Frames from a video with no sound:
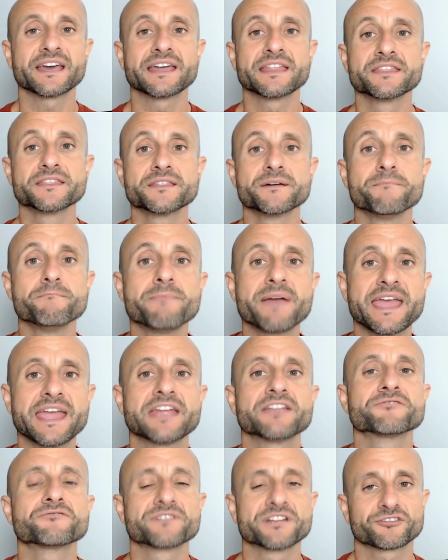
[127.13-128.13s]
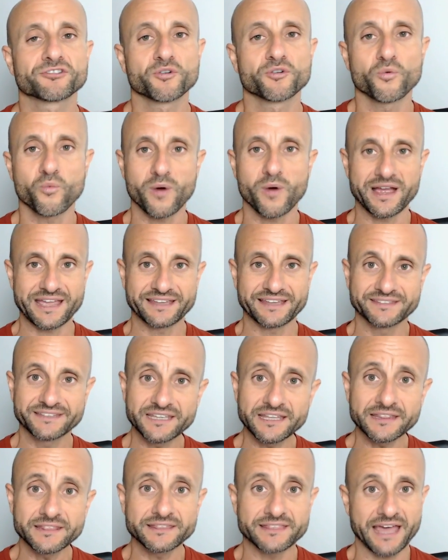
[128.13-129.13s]
and the main reason why I
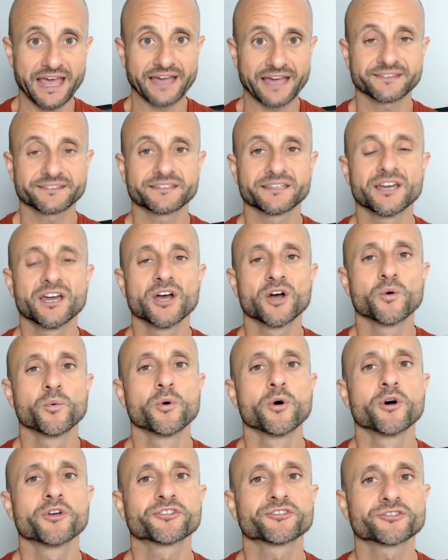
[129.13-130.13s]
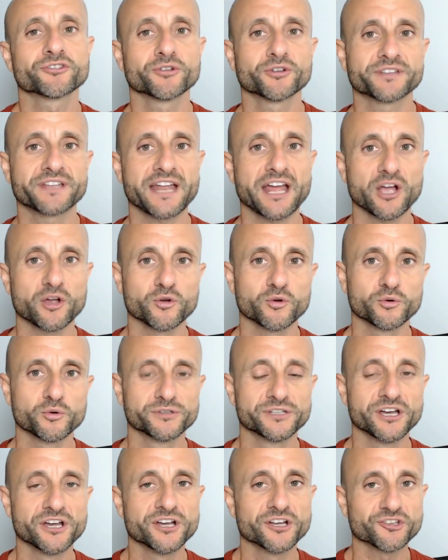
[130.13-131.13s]
did that was so that I
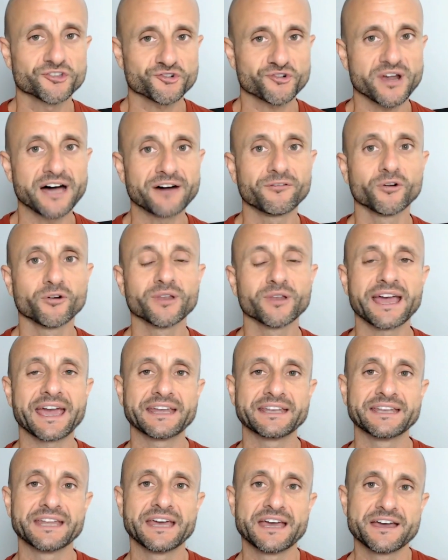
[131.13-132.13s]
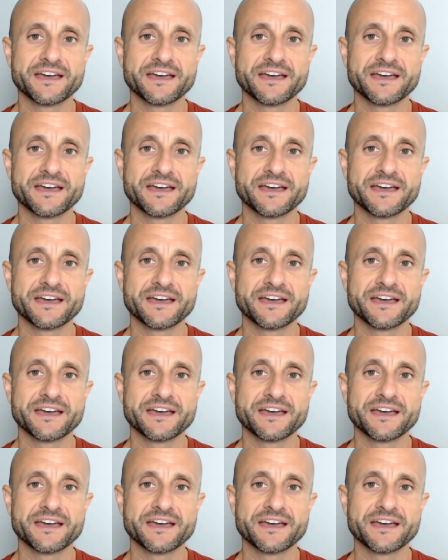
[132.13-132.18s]
could travel and